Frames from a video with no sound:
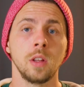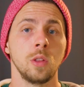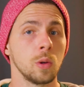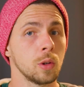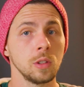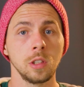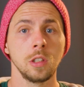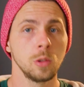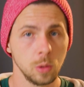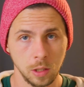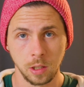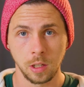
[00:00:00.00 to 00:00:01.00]
no
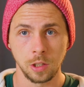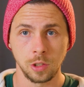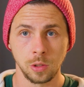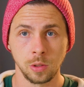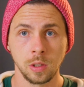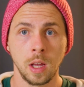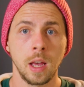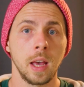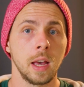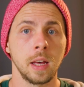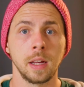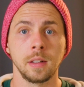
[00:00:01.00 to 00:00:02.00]
continuity issues,
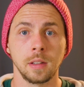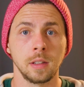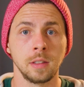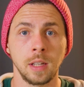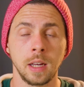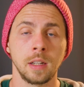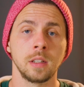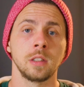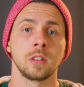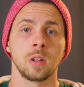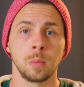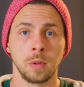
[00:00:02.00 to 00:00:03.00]
and the edit
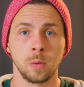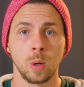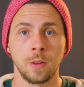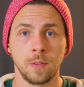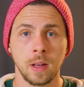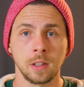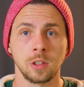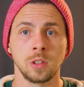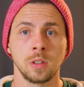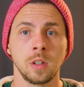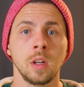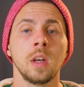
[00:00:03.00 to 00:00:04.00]
is gonna be way faster
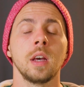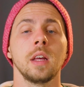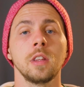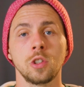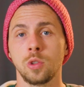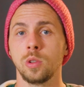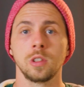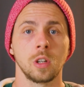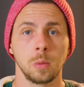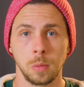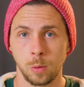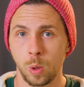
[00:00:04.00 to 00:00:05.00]
and the shoot is
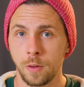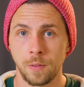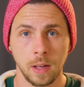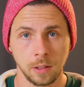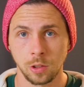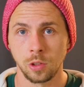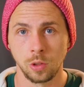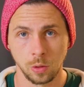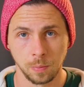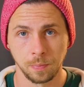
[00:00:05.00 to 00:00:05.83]
gonna be way faster too.